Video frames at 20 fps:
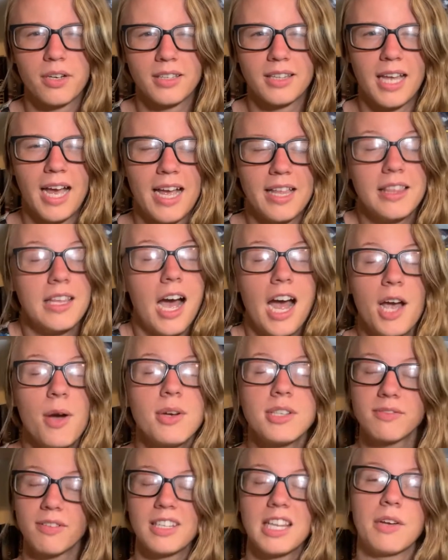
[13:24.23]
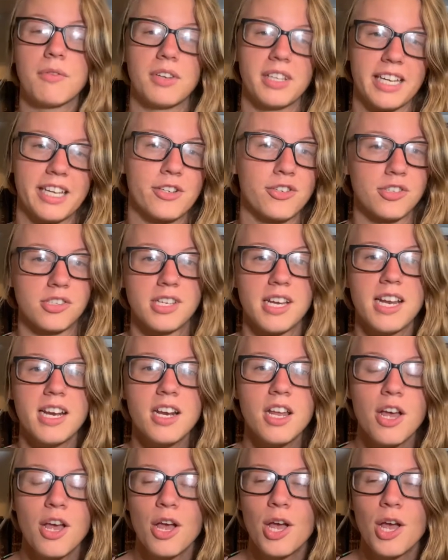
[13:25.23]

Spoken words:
And I always find that really interesting